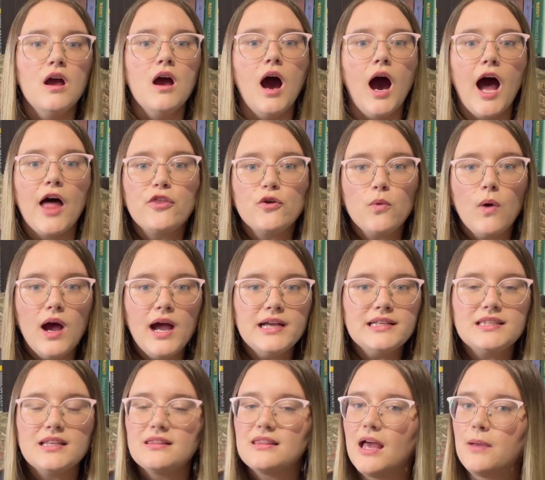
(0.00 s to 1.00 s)
Otherwise,
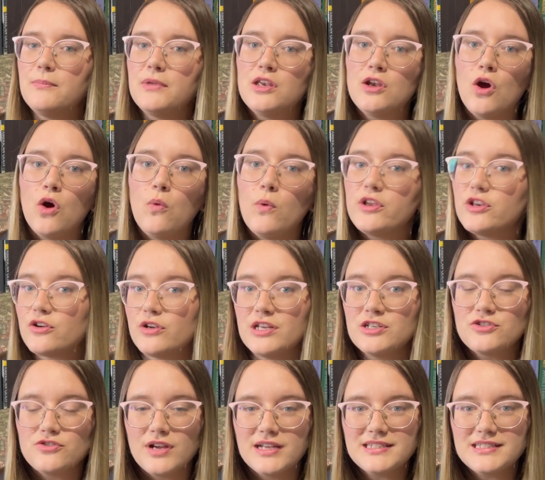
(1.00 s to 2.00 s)
let me know what you're
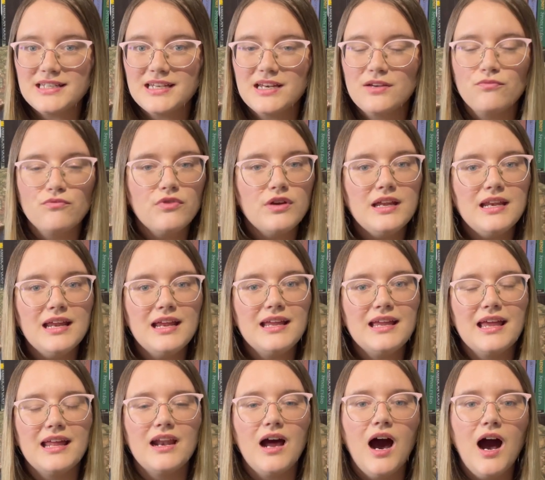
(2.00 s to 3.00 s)
interested in reading
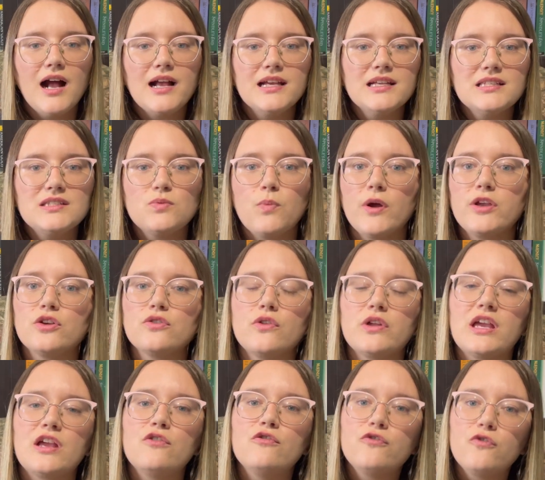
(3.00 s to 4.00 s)
in August, what you're
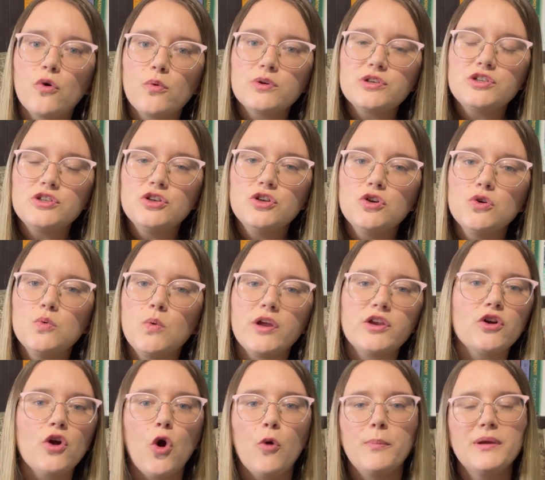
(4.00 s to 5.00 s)
looking forward to, what you're
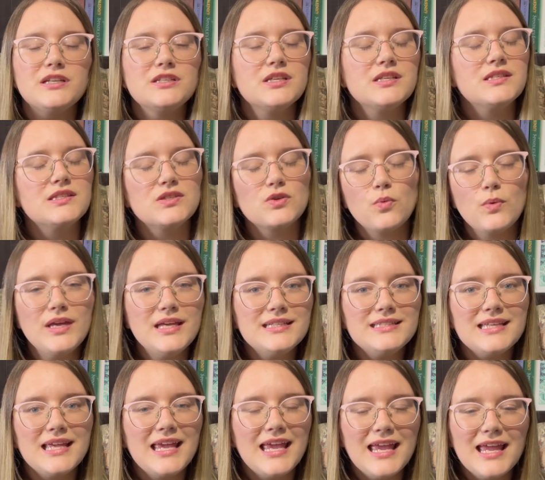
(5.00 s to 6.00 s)
hoping to squeeze
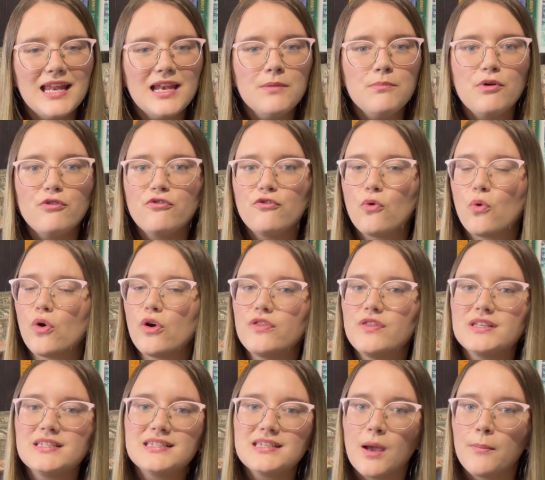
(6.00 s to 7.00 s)
in before the
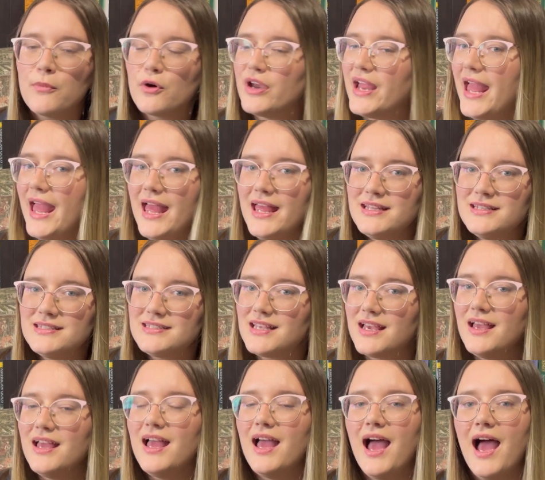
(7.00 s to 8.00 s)
summer ends,
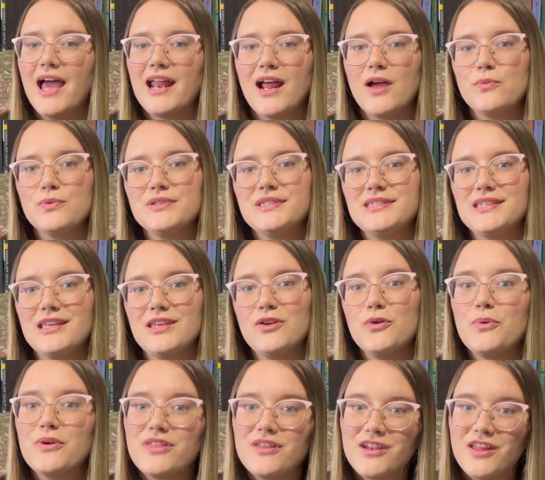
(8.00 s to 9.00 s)
and I will see you
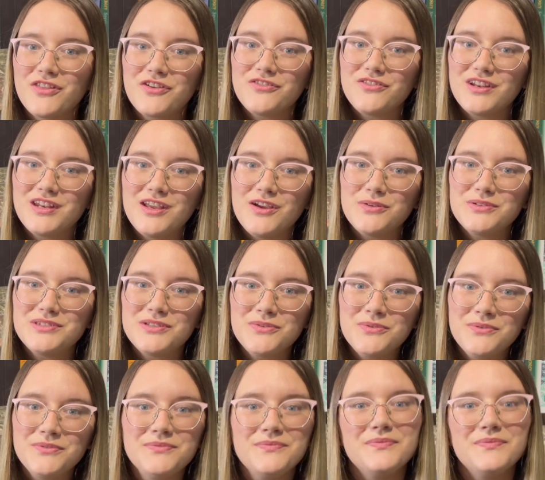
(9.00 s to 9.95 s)
with another video soon.